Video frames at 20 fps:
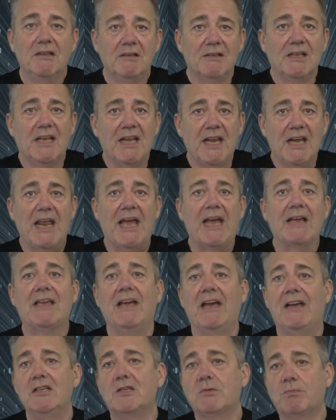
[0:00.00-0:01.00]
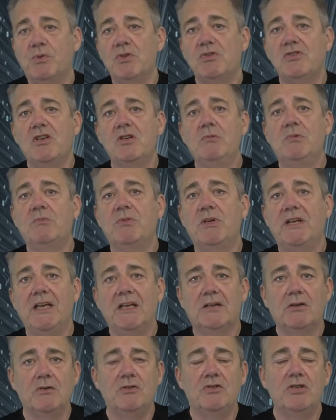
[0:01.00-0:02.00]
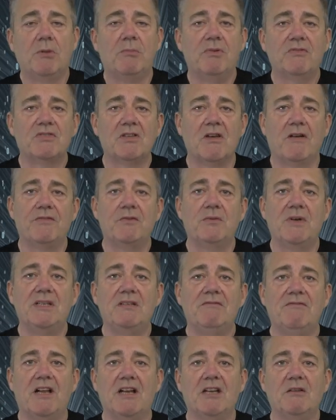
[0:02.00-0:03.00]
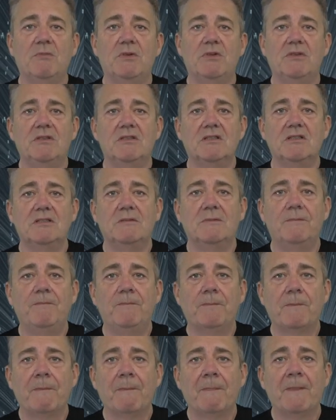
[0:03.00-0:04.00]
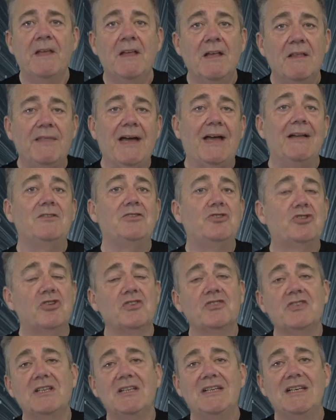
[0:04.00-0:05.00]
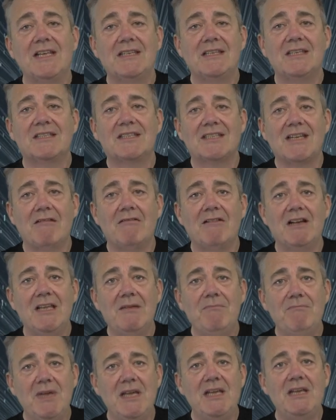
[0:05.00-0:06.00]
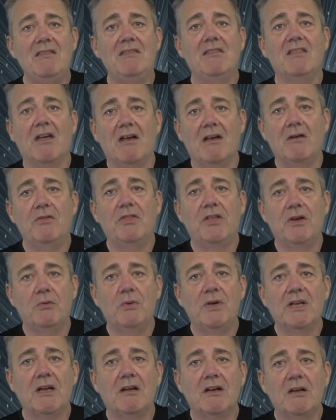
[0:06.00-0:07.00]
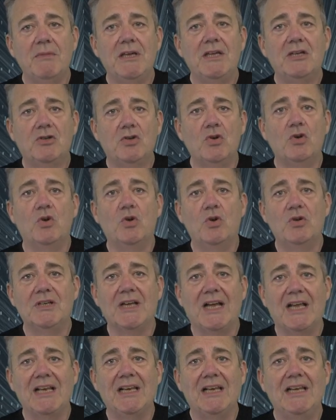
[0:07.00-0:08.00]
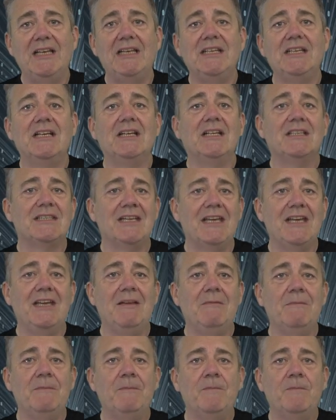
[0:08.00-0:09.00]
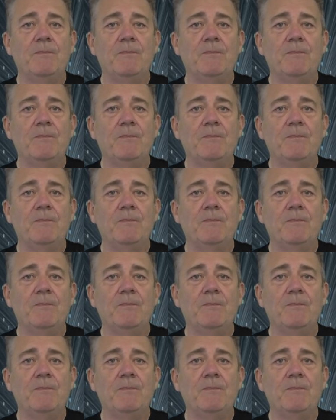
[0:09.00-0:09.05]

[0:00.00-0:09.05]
In our case, presumably a good job of software development. That doesn't necessarily mean, though, that we're going to be good at leading a team.